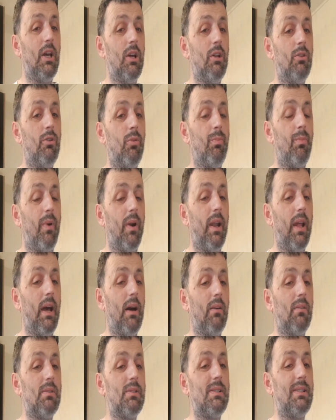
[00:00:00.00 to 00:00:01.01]
to
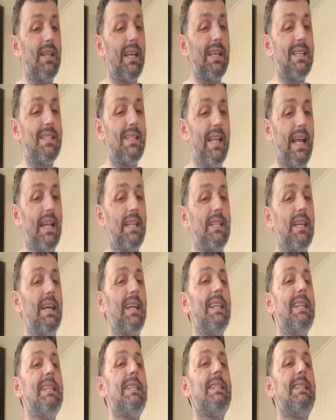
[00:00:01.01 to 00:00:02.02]
pronounce this letter,
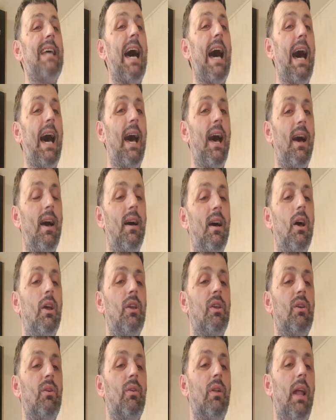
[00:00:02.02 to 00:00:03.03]
Ta,
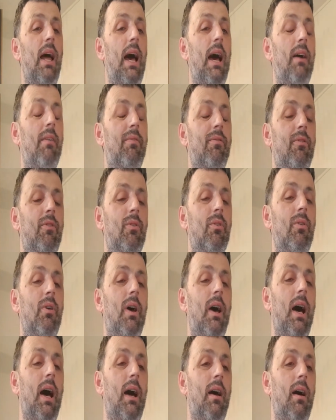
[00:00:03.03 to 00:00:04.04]
you will have to
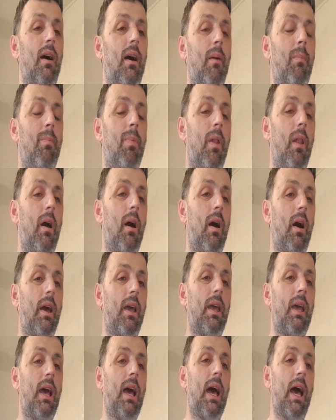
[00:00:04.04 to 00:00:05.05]

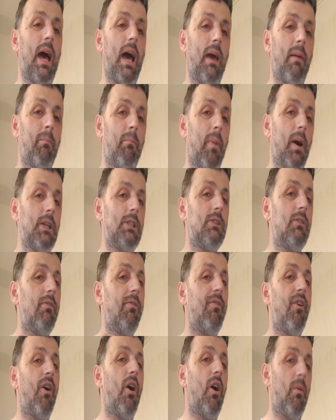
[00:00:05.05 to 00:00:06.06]
apply a much
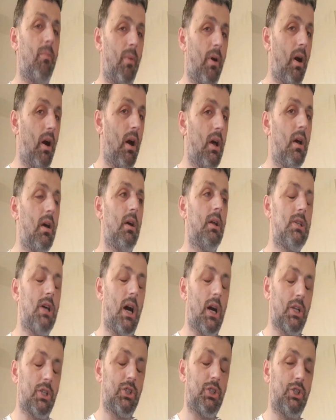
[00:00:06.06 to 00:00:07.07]
firmer
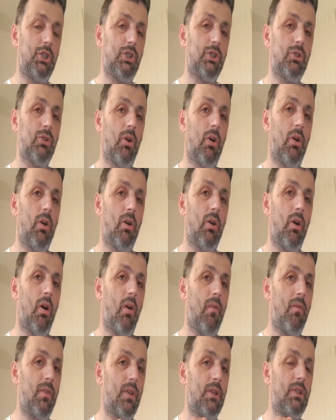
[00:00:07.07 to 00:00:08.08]
touch
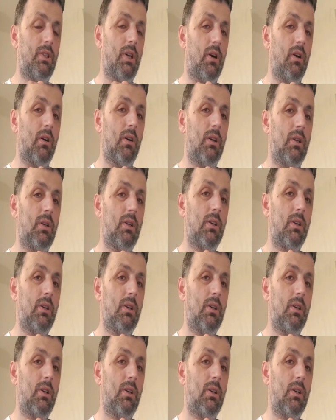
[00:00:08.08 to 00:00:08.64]
of the tongue